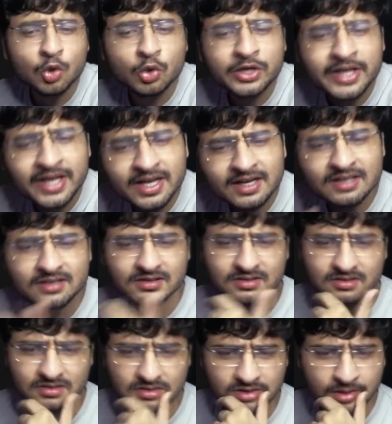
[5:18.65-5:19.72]
rotate
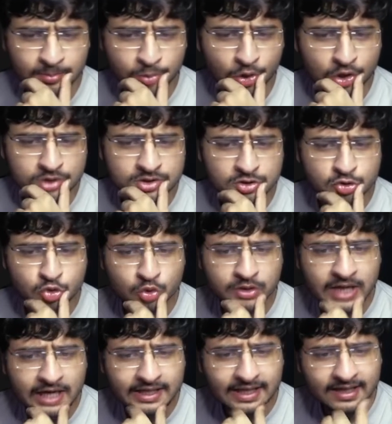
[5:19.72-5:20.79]
a box so
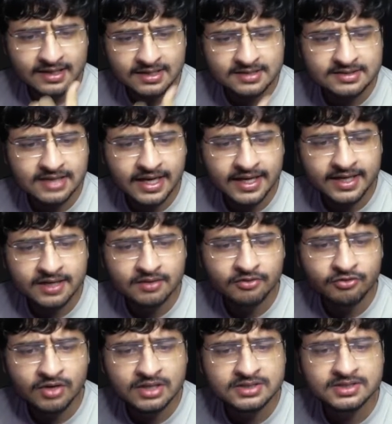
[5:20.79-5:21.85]
that any side
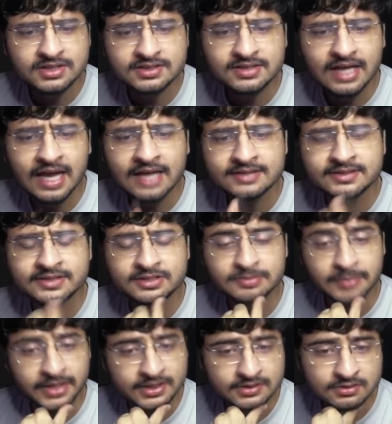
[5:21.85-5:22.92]
functions as its
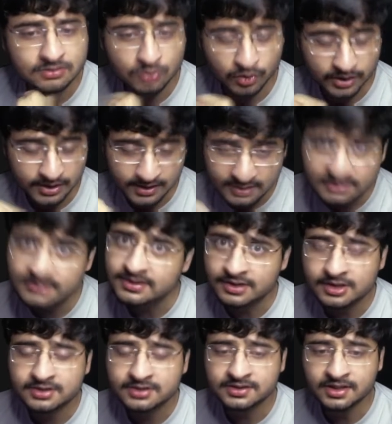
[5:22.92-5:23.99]
base. Okay, this is
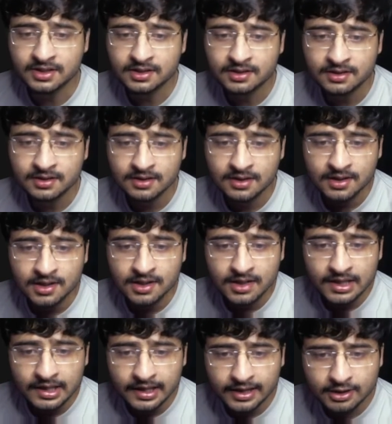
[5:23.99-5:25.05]
interesting.
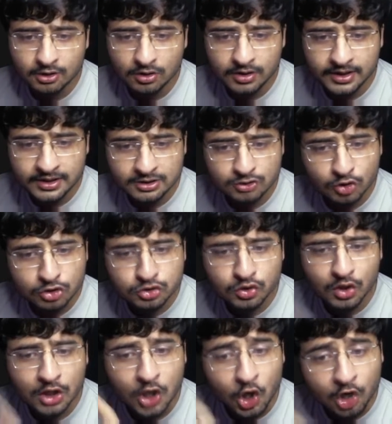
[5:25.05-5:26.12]
It is
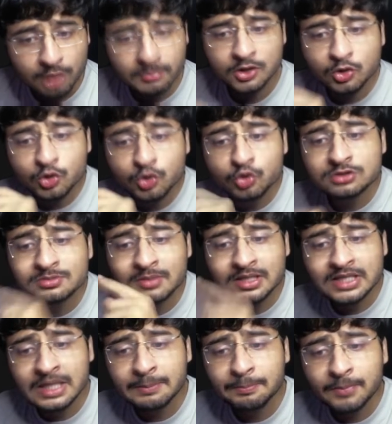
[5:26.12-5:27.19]
also allowable to use
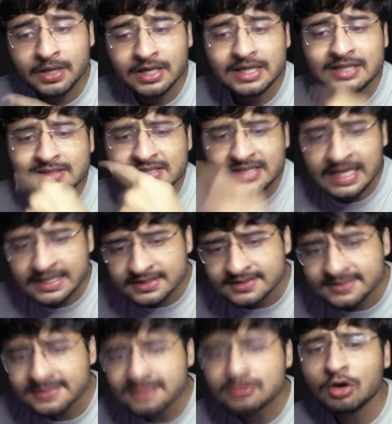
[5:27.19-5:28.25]
multiple
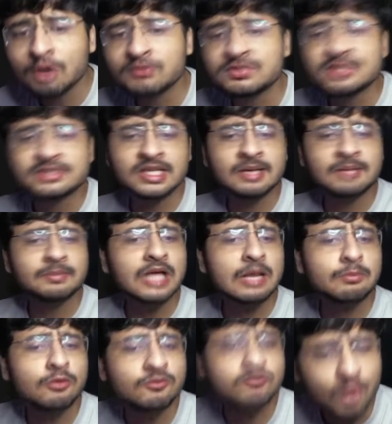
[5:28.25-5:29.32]
instances of the same
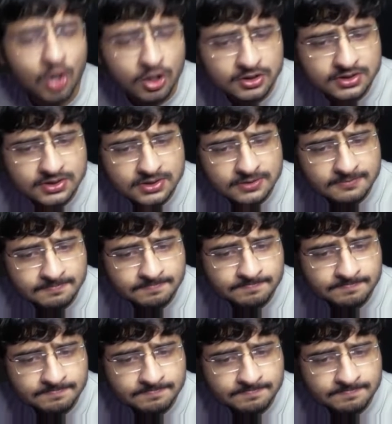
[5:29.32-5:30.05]
type of box.